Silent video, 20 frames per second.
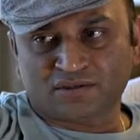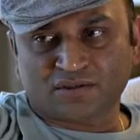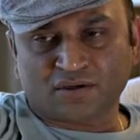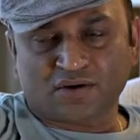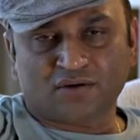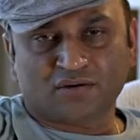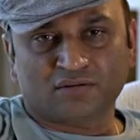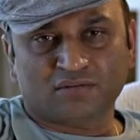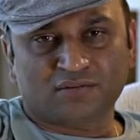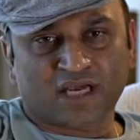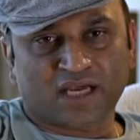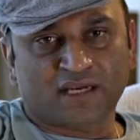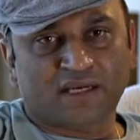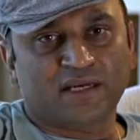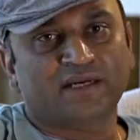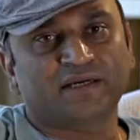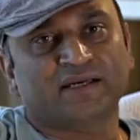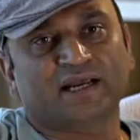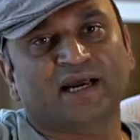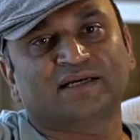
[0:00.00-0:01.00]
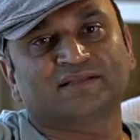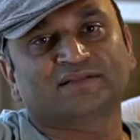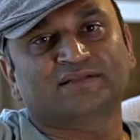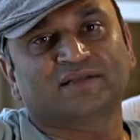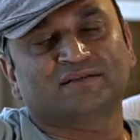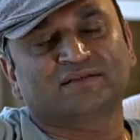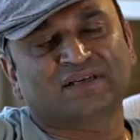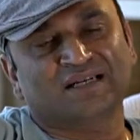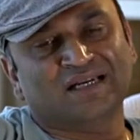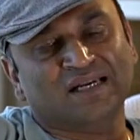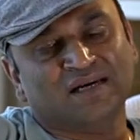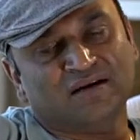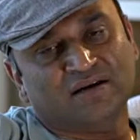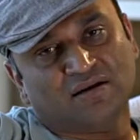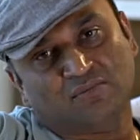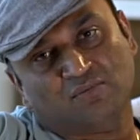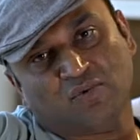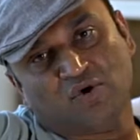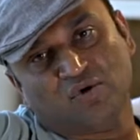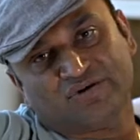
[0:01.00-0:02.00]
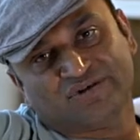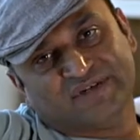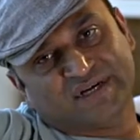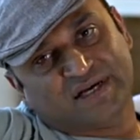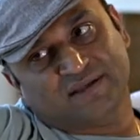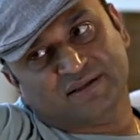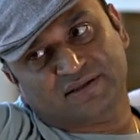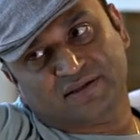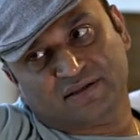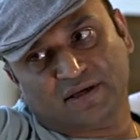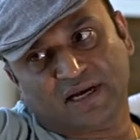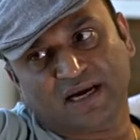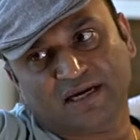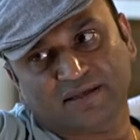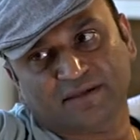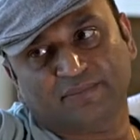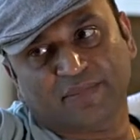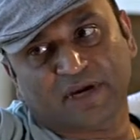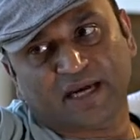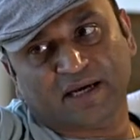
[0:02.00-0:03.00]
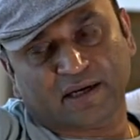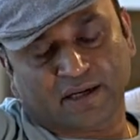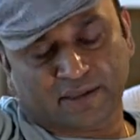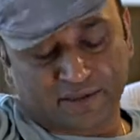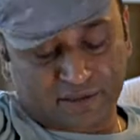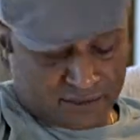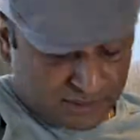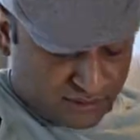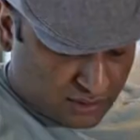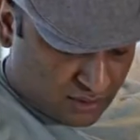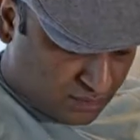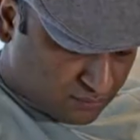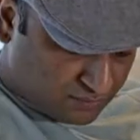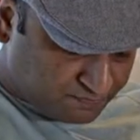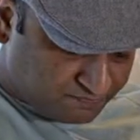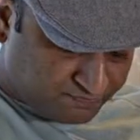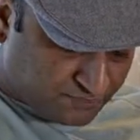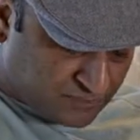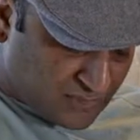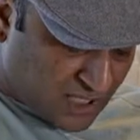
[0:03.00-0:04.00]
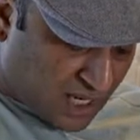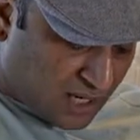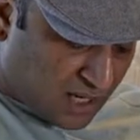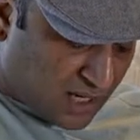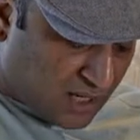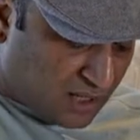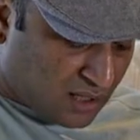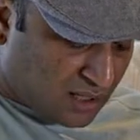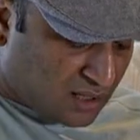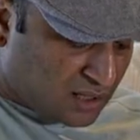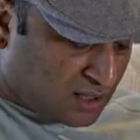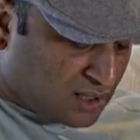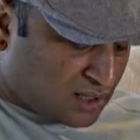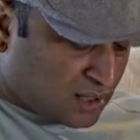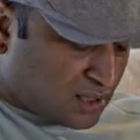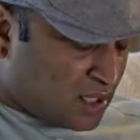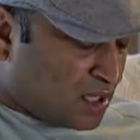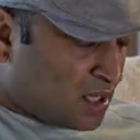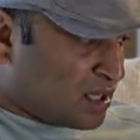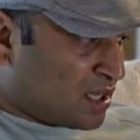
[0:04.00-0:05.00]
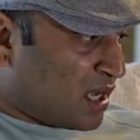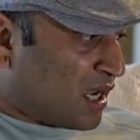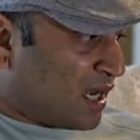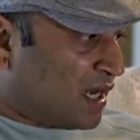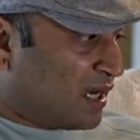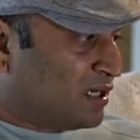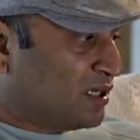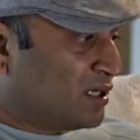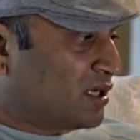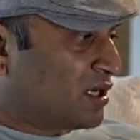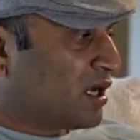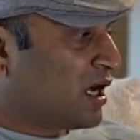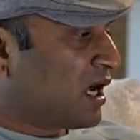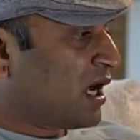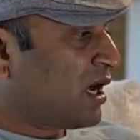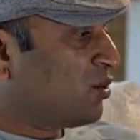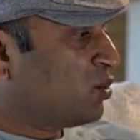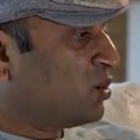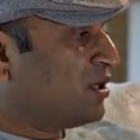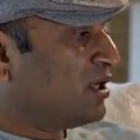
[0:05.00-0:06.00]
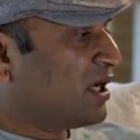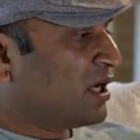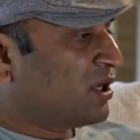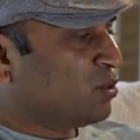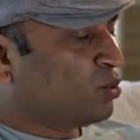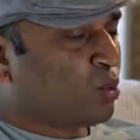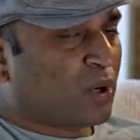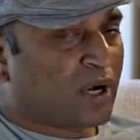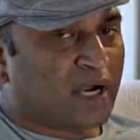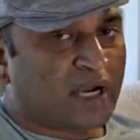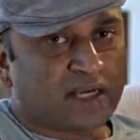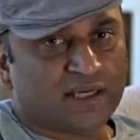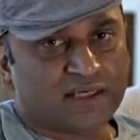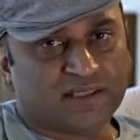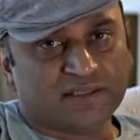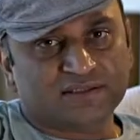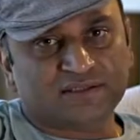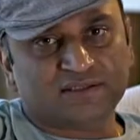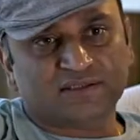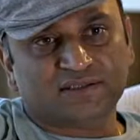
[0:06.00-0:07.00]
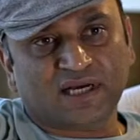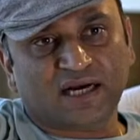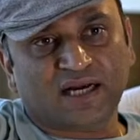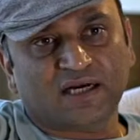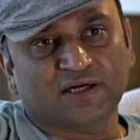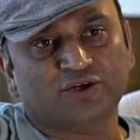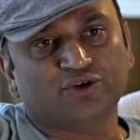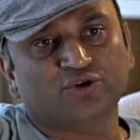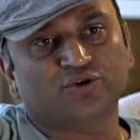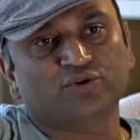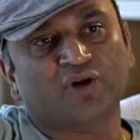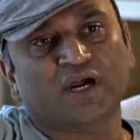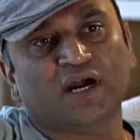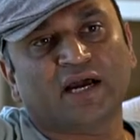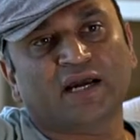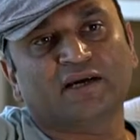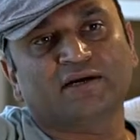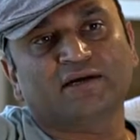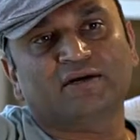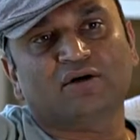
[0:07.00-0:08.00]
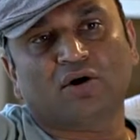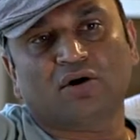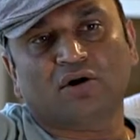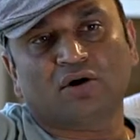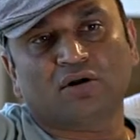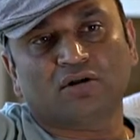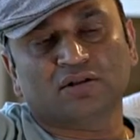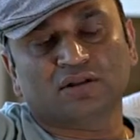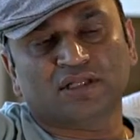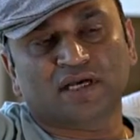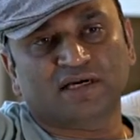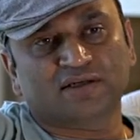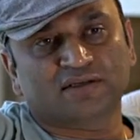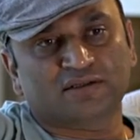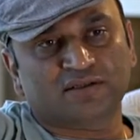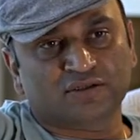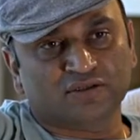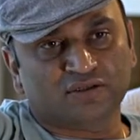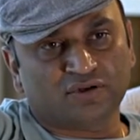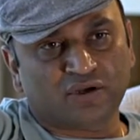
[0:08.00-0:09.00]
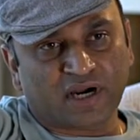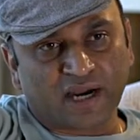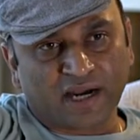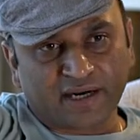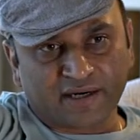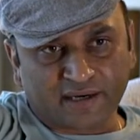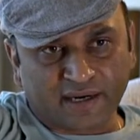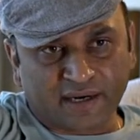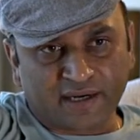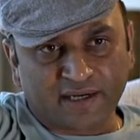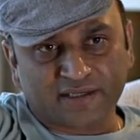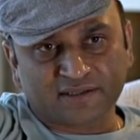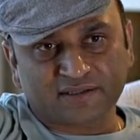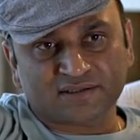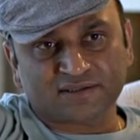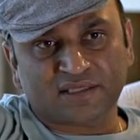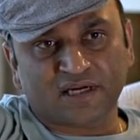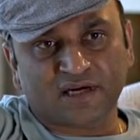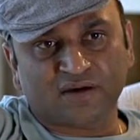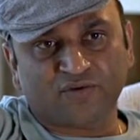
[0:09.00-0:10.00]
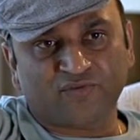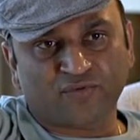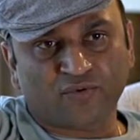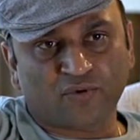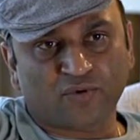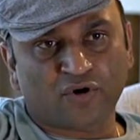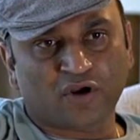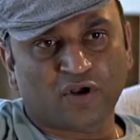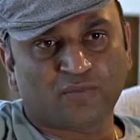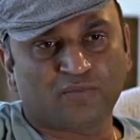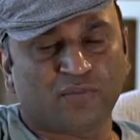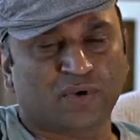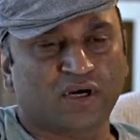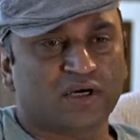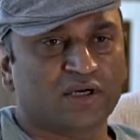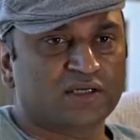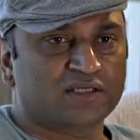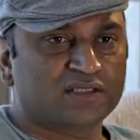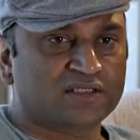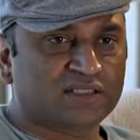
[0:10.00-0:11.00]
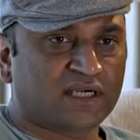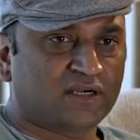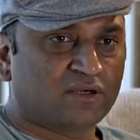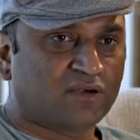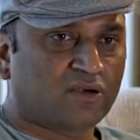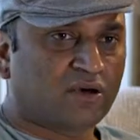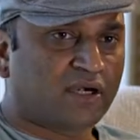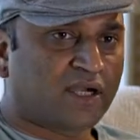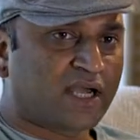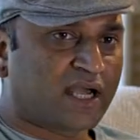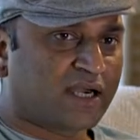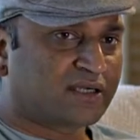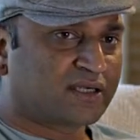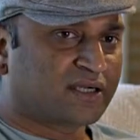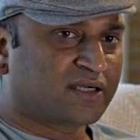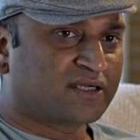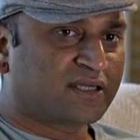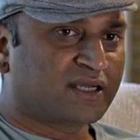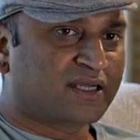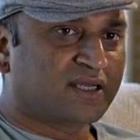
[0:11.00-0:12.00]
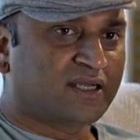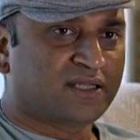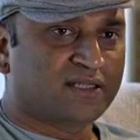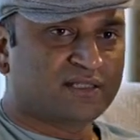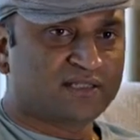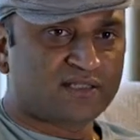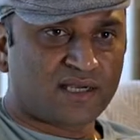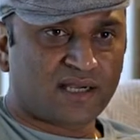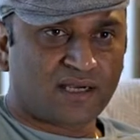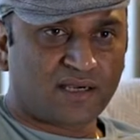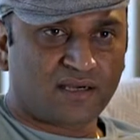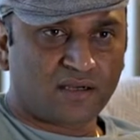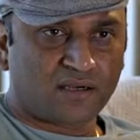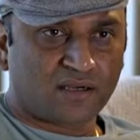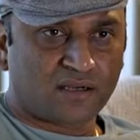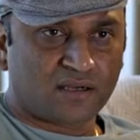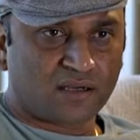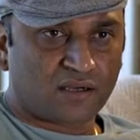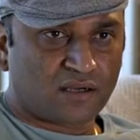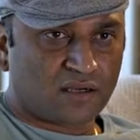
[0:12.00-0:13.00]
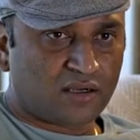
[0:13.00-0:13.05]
So it adds a little more sales at the back end. So and I will advise that you write all that, your address and phone numbers and contact details and